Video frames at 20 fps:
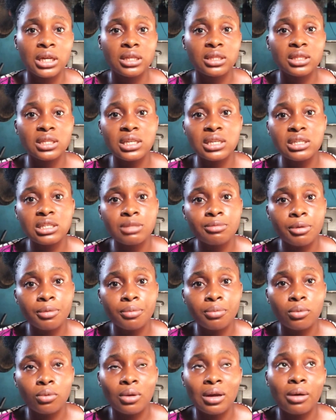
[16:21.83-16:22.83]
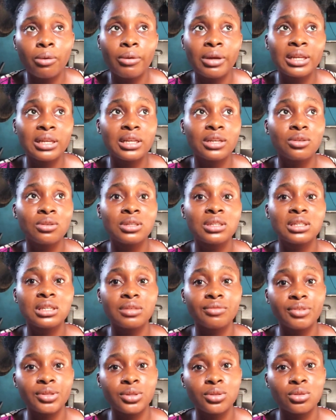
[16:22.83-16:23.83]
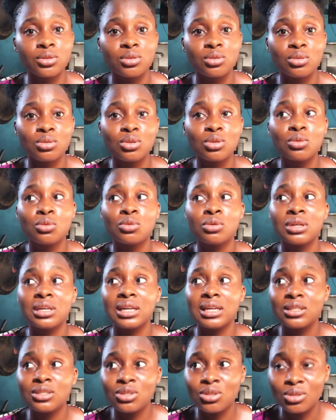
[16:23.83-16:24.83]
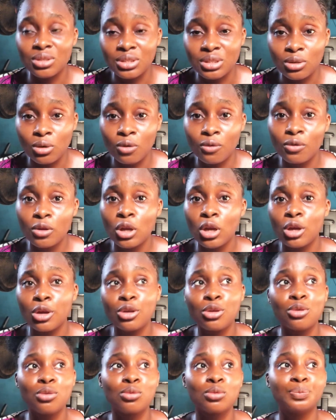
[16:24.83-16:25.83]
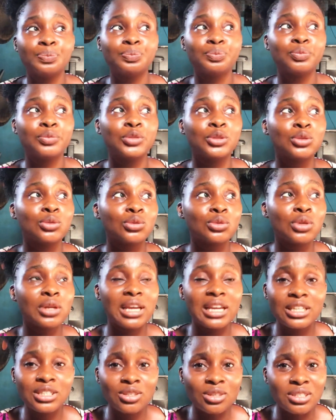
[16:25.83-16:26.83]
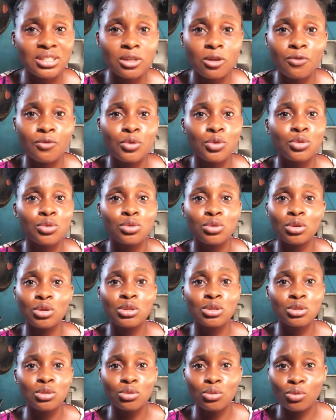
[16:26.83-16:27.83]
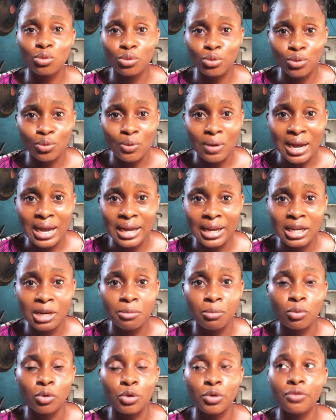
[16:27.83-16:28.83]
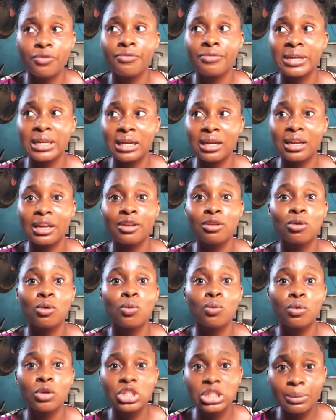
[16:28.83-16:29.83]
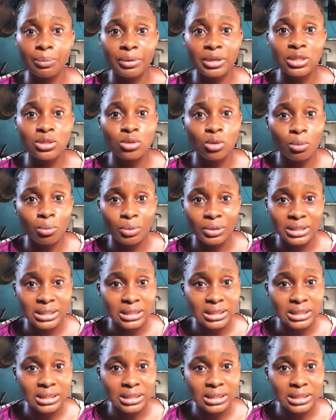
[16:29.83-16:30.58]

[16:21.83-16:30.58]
these people, and when they don't give it to you, you hate yourself. You hate yourself. You don't know who you are anymore. You find out that you're worshiping somebody